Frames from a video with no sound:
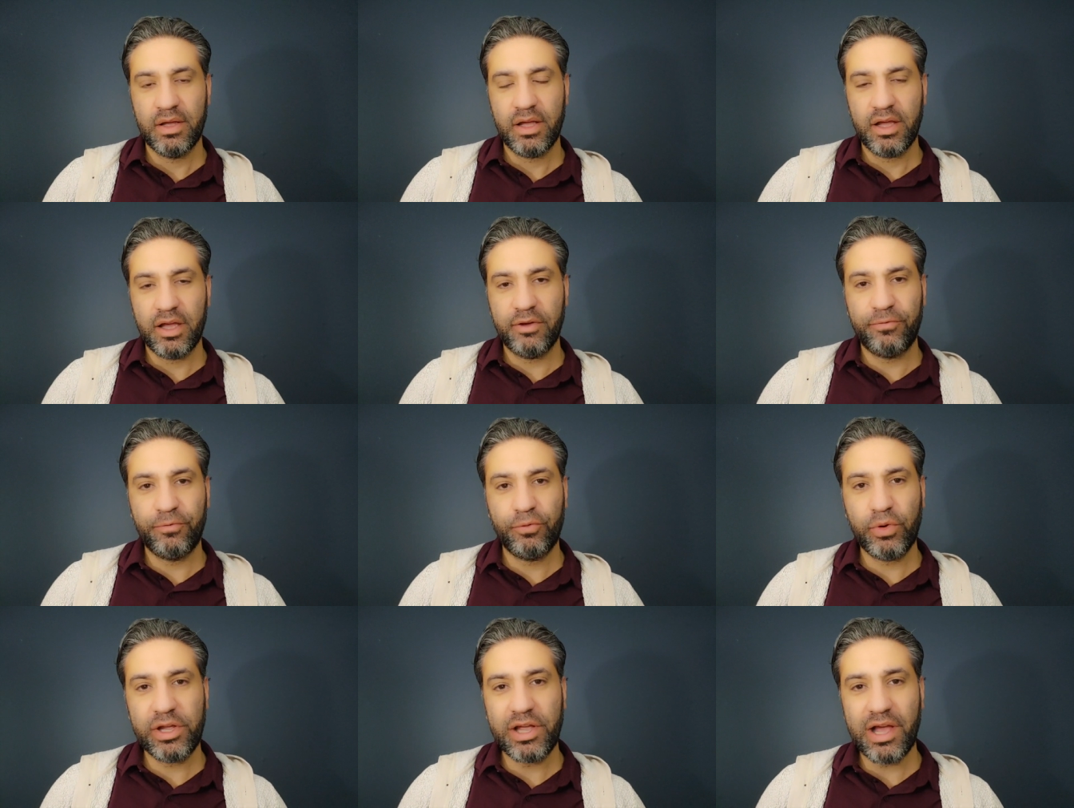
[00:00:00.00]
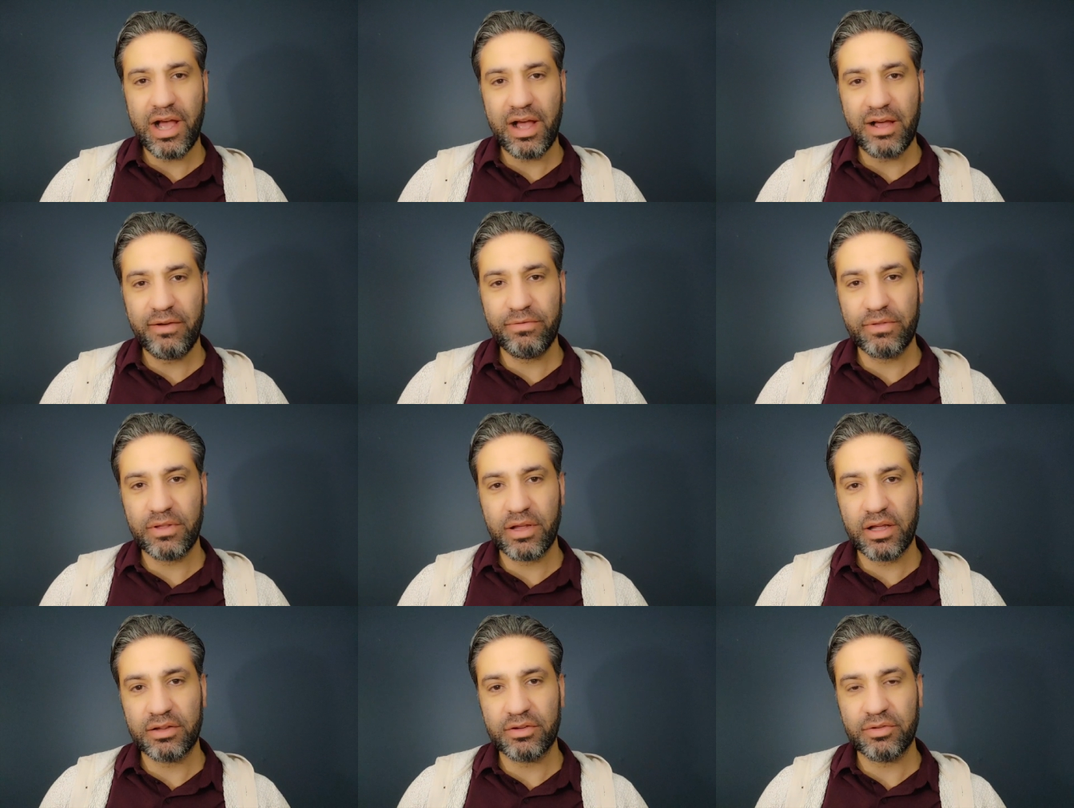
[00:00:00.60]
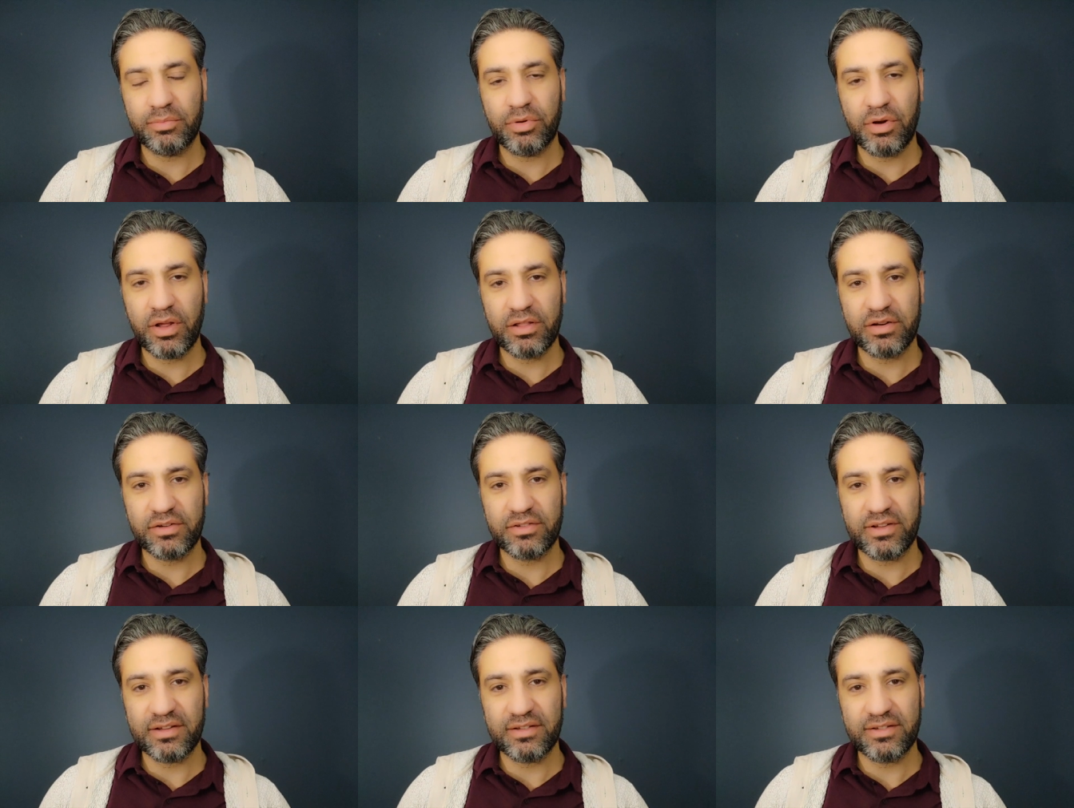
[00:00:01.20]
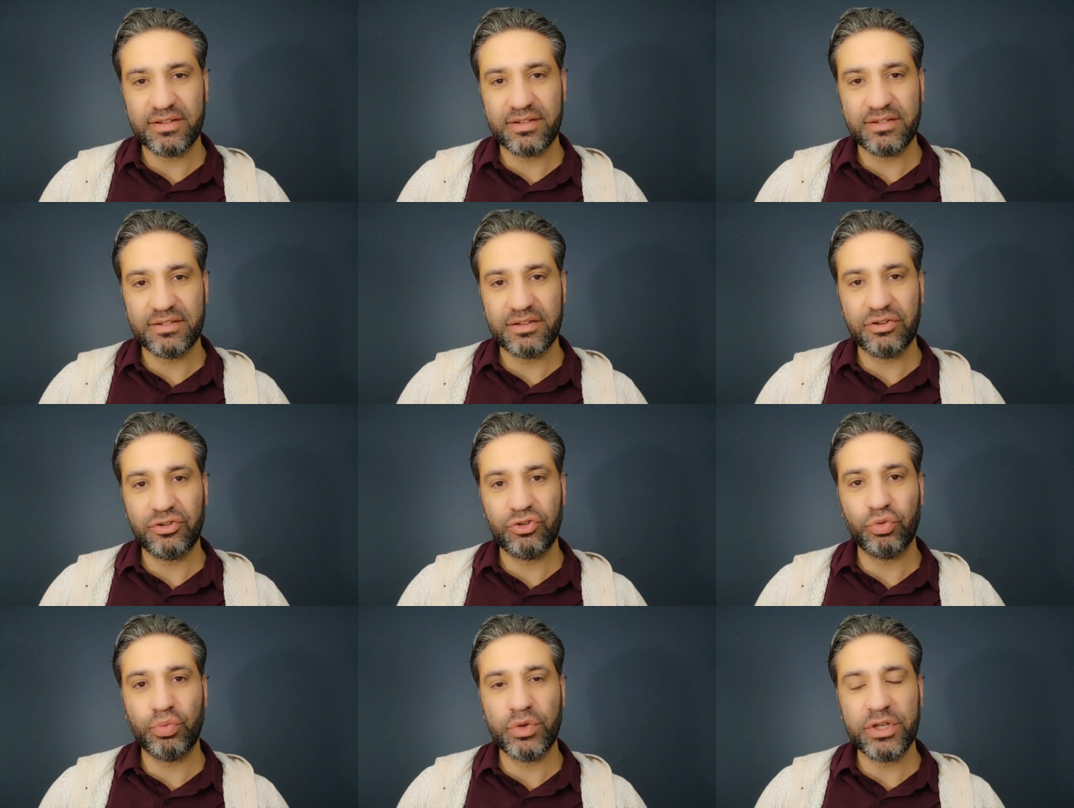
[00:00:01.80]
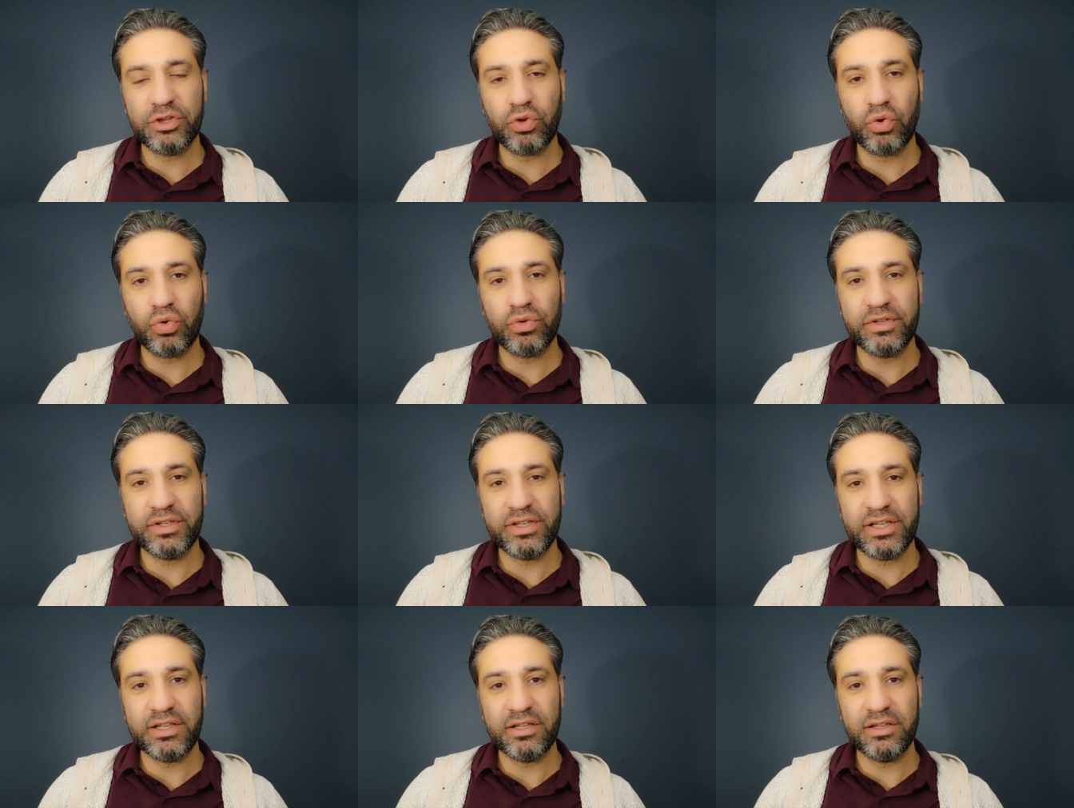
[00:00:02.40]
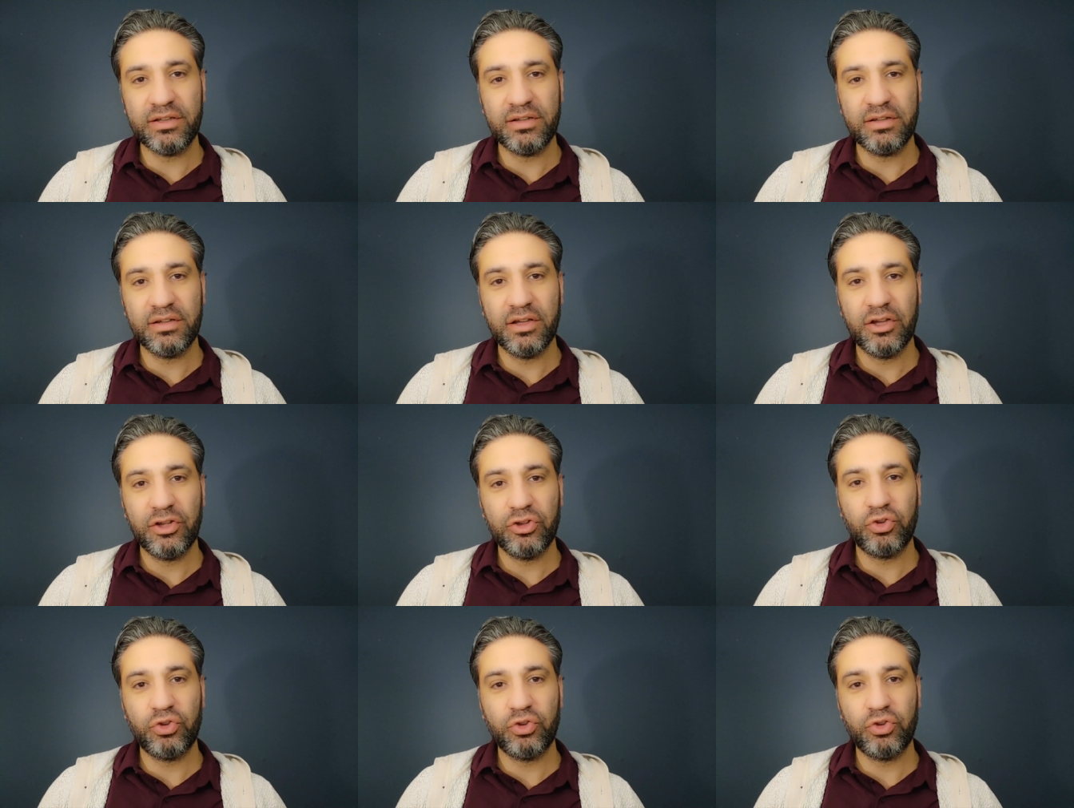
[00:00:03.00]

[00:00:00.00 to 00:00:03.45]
If we have that, brothers and sisters, we don't need